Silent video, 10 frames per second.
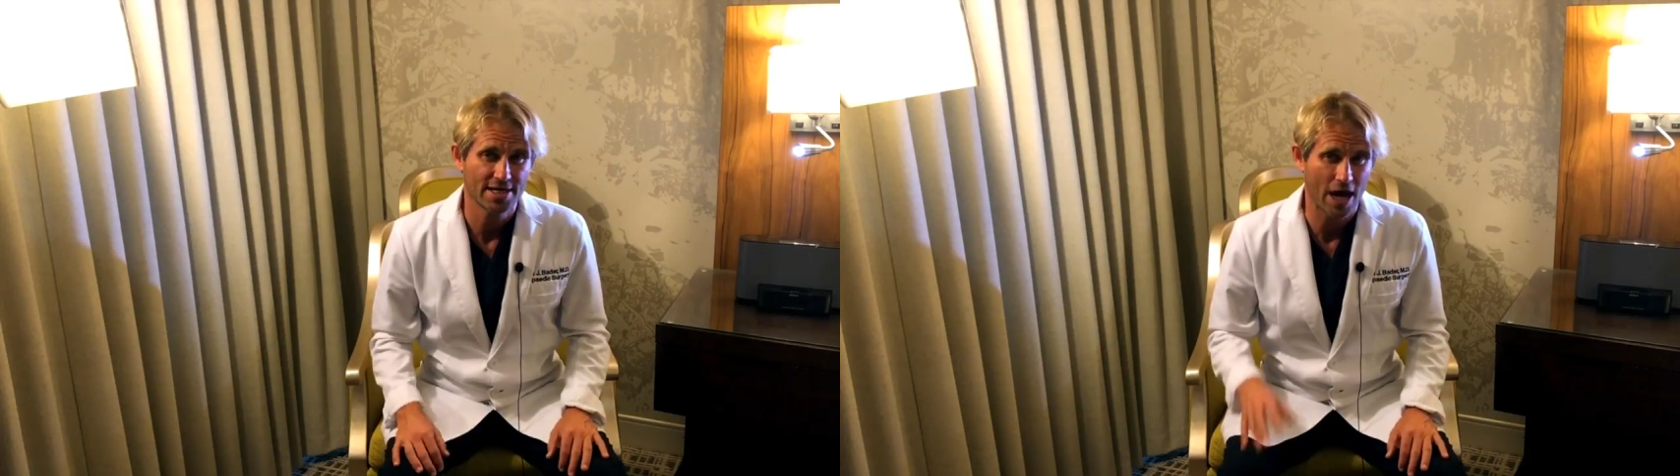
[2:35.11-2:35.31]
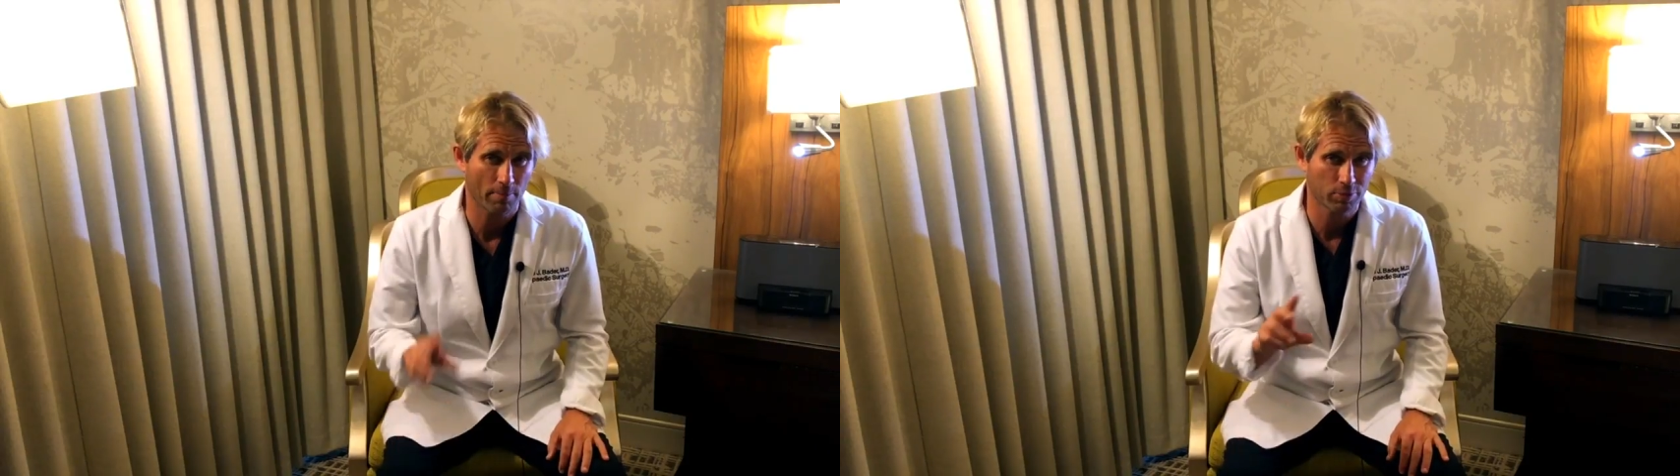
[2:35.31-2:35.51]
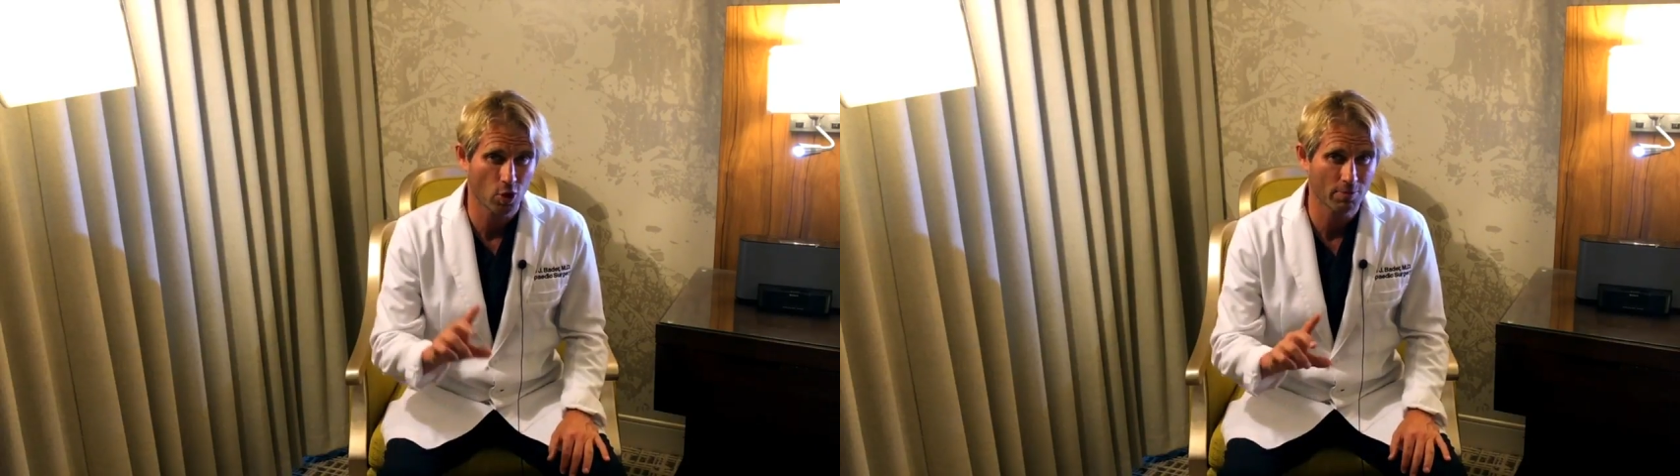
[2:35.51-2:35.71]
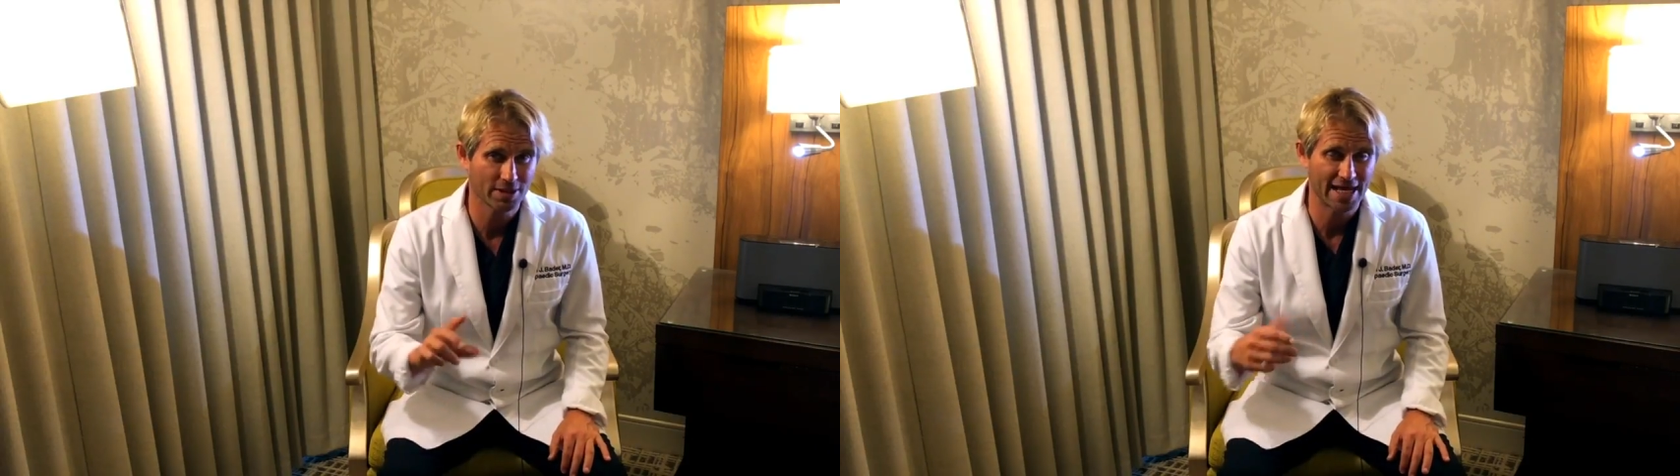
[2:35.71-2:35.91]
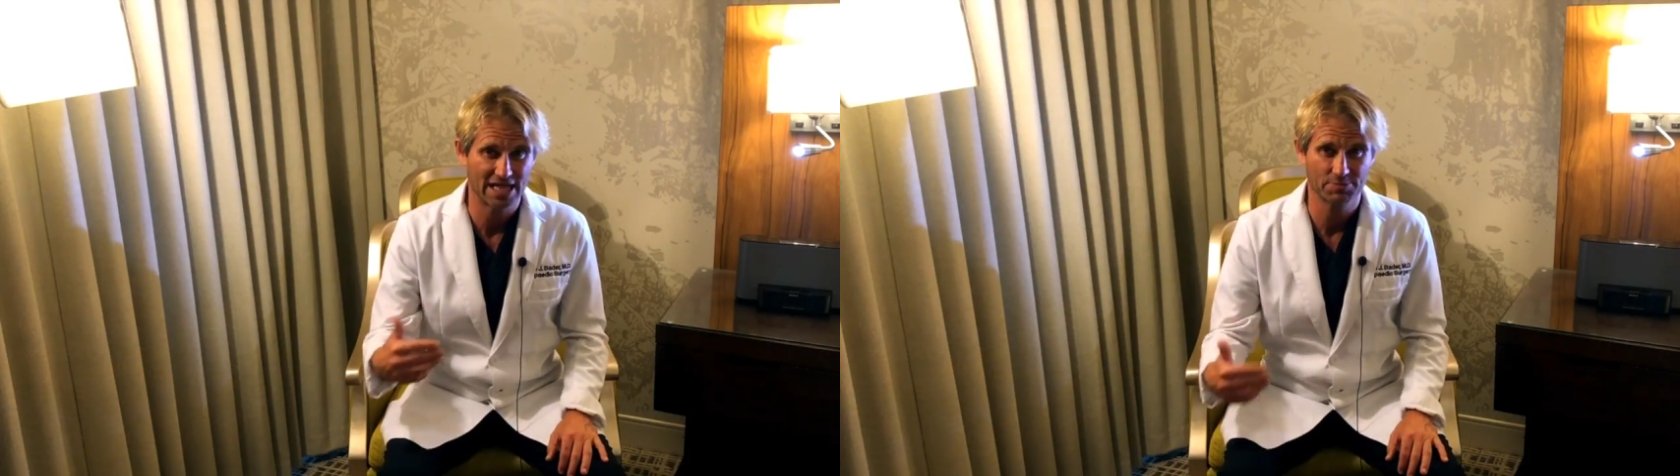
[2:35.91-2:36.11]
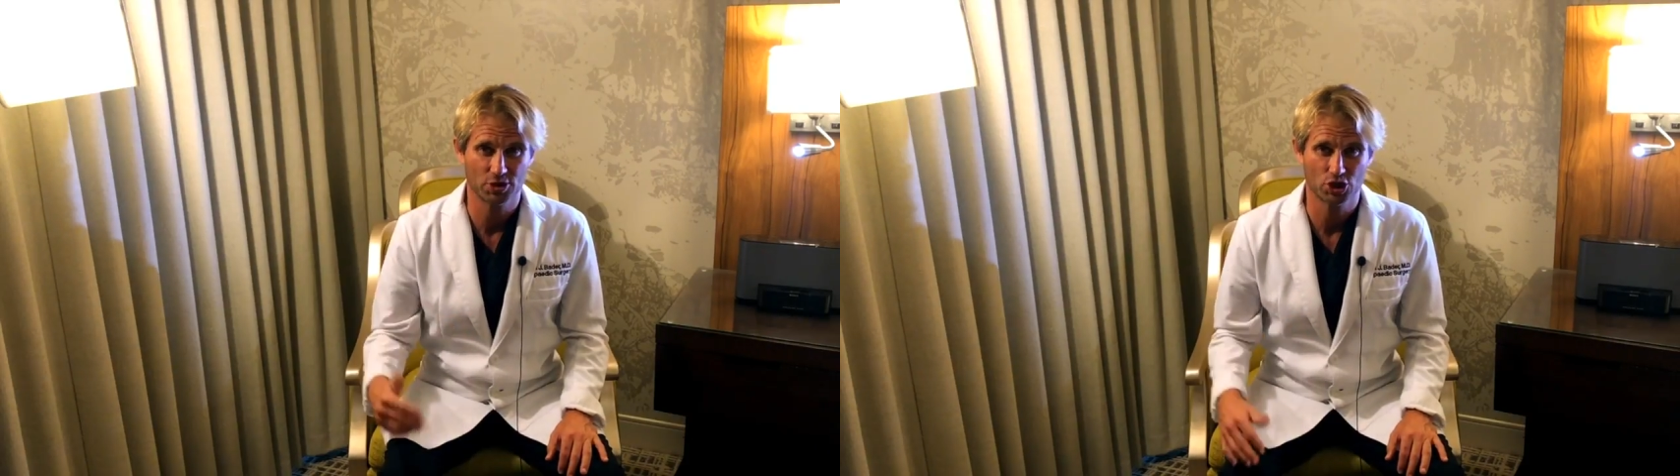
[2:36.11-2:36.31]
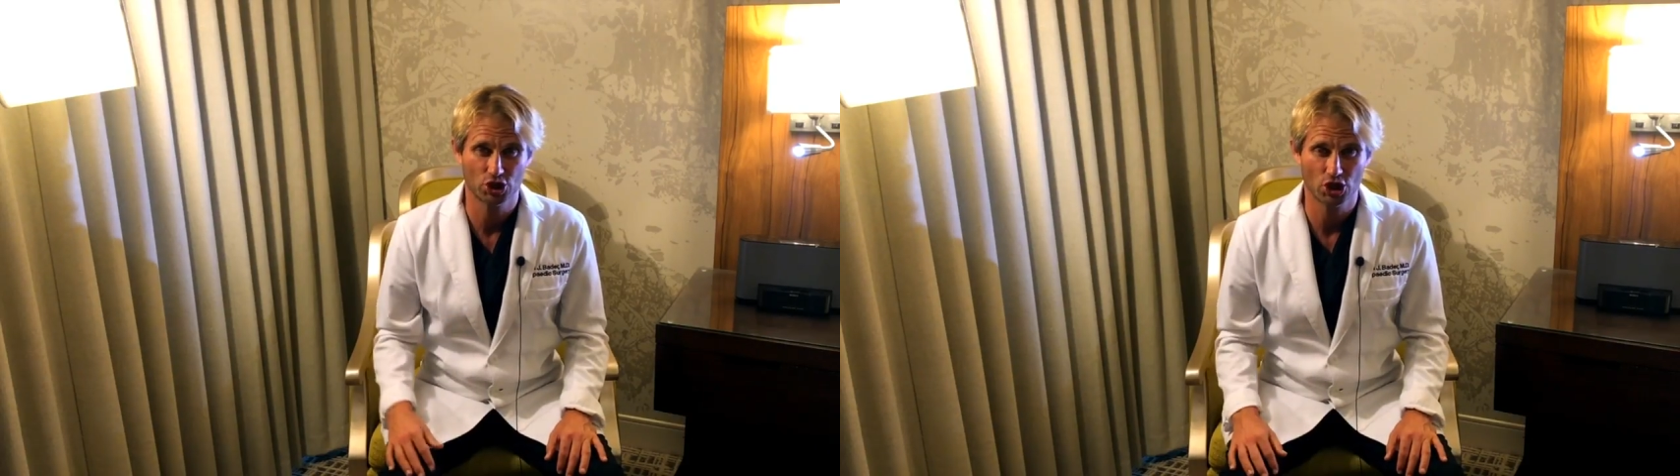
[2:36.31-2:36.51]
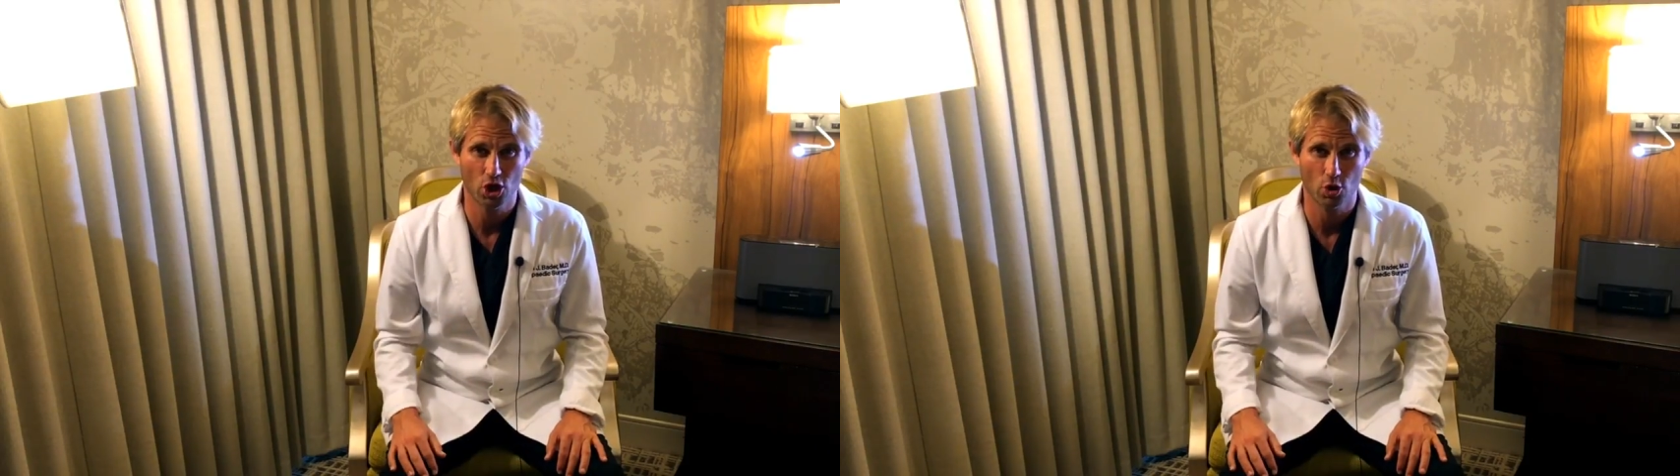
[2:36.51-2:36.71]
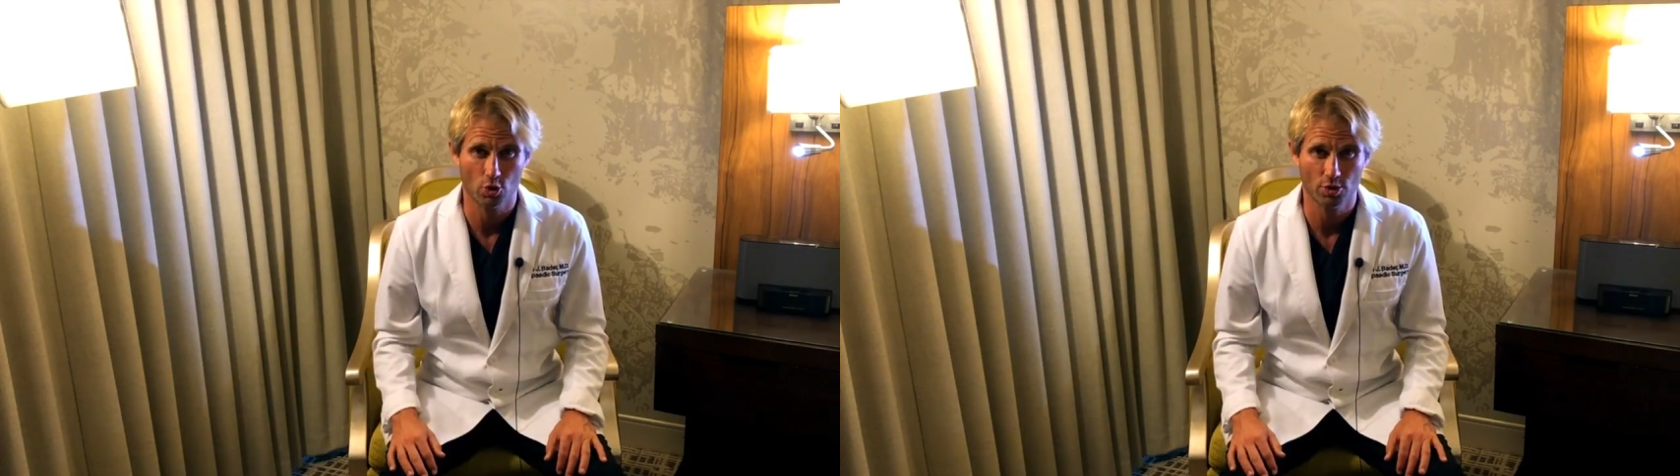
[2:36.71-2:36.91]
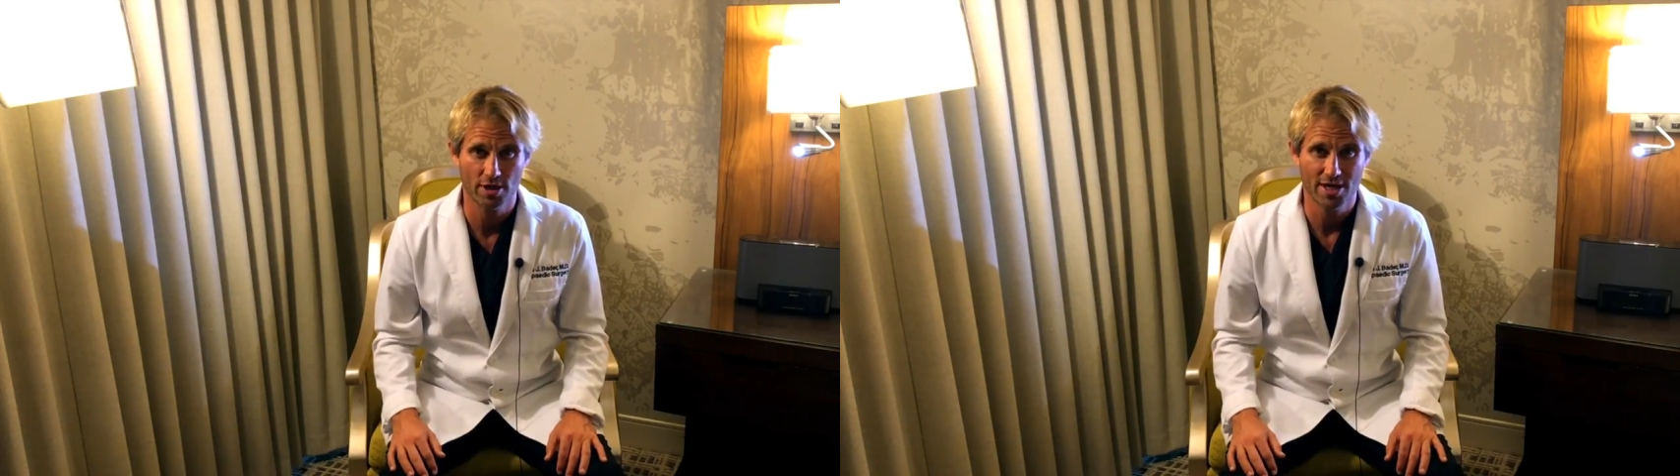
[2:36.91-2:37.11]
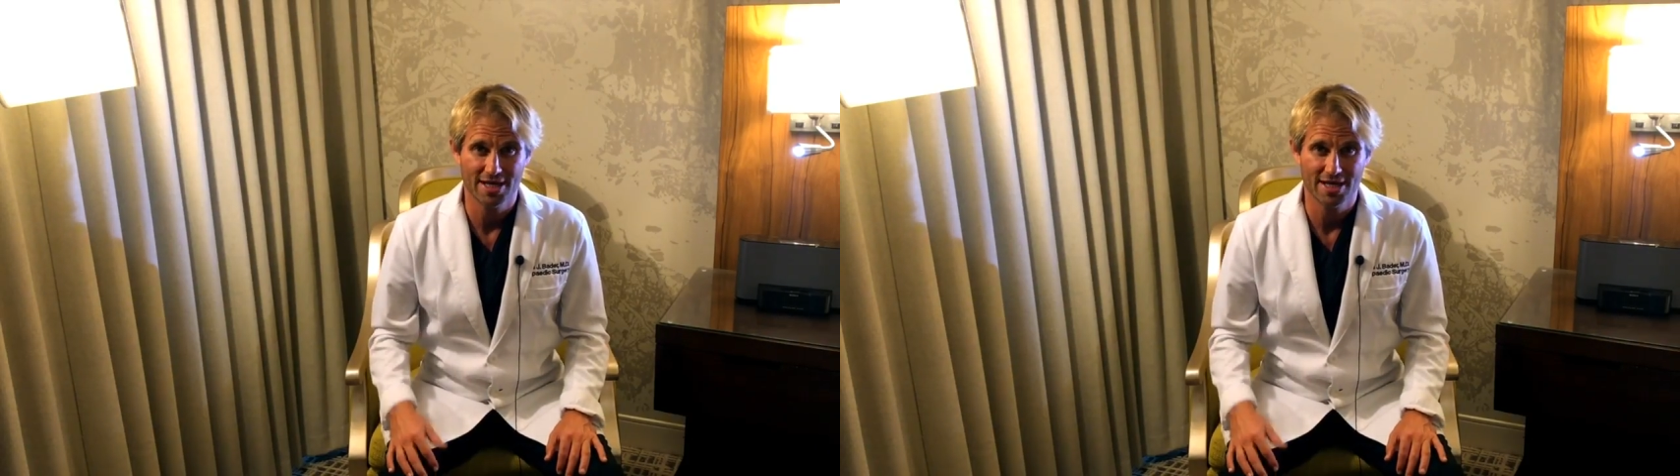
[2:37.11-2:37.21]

Now, bromelain has been shown